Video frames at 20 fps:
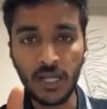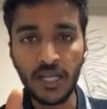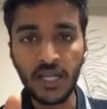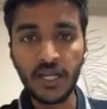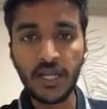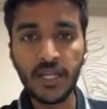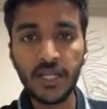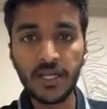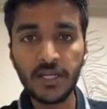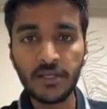
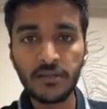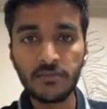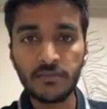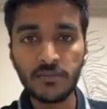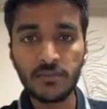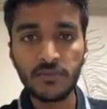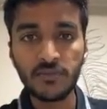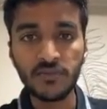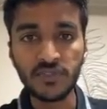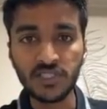LinkedIn,
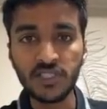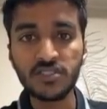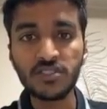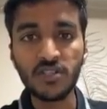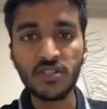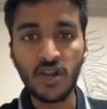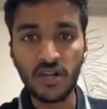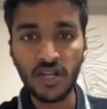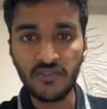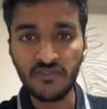which is
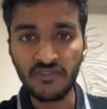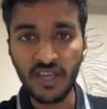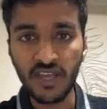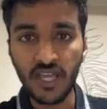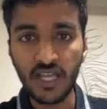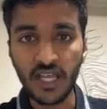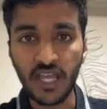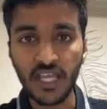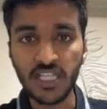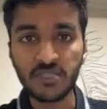not a
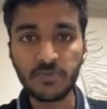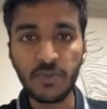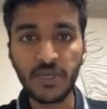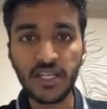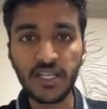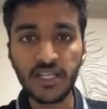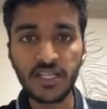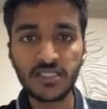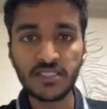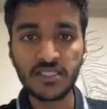fake
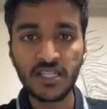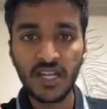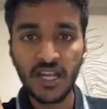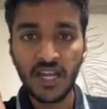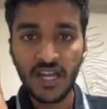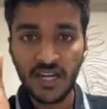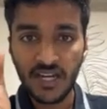experience,